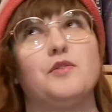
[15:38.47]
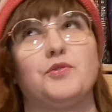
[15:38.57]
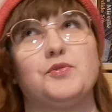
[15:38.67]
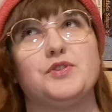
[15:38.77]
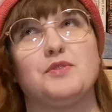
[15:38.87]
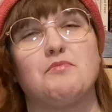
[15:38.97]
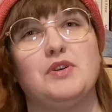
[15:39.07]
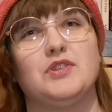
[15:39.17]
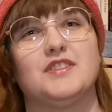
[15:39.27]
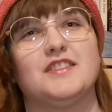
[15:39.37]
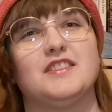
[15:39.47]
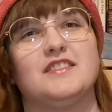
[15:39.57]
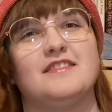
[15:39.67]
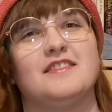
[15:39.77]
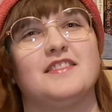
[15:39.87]
those were some
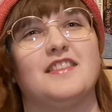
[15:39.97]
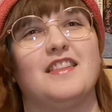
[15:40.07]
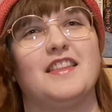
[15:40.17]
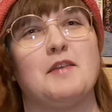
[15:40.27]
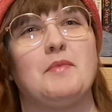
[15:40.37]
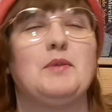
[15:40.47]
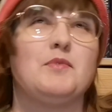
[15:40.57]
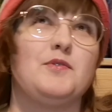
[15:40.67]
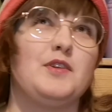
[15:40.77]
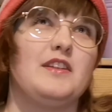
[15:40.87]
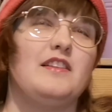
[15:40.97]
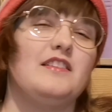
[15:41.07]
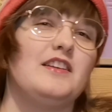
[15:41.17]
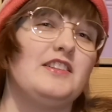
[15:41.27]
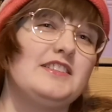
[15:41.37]
books that made me
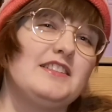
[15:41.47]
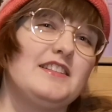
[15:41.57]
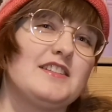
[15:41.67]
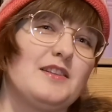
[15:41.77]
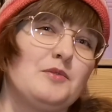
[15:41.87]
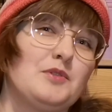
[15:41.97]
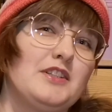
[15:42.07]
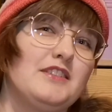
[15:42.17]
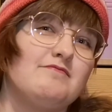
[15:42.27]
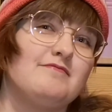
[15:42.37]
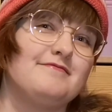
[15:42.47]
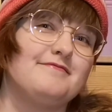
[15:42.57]
feel a little less lonely.